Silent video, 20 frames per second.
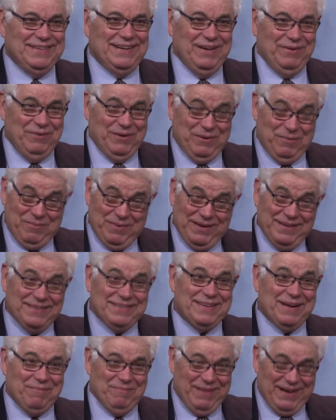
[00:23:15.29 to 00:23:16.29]
It would have
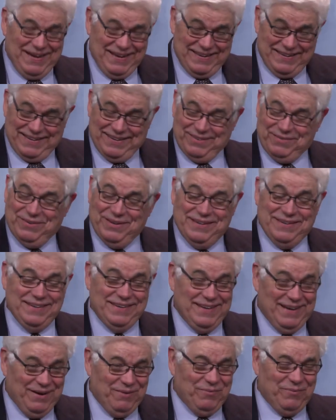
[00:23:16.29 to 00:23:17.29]
been Tamal, and we
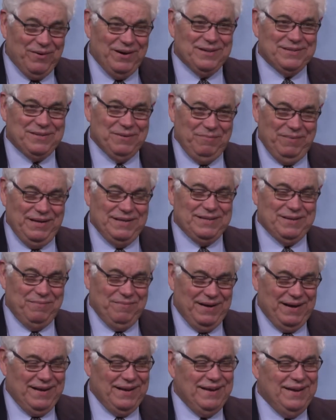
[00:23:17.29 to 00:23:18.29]
did not want to be
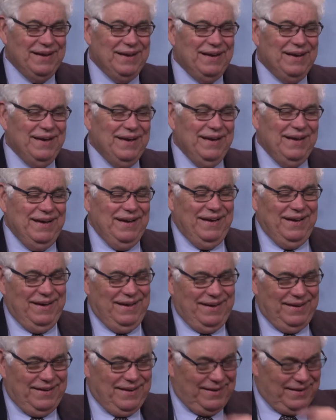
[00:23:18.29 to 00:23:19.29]
Tamal.
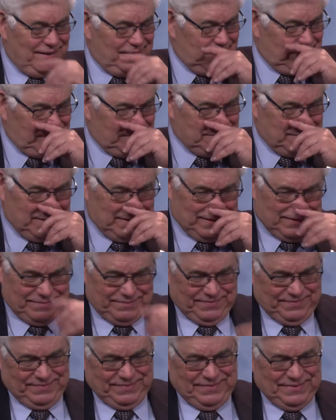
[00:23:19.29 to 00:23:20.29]
And uh, there was a
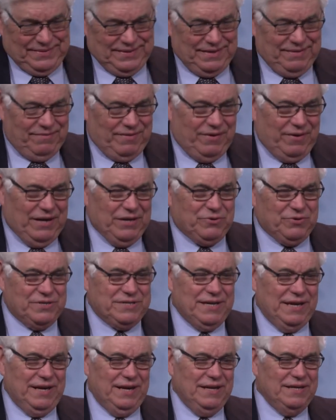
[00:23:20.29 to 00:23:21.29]
very
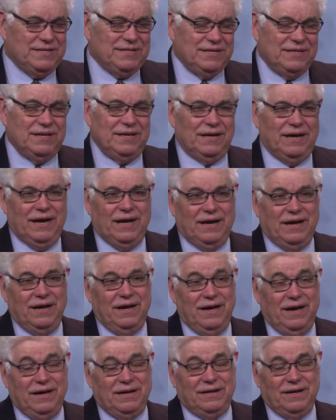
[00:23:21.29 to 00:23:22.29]
interesting incident at
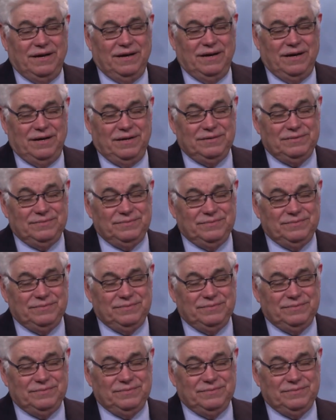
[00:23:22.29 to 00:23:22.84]
a, at. Uh,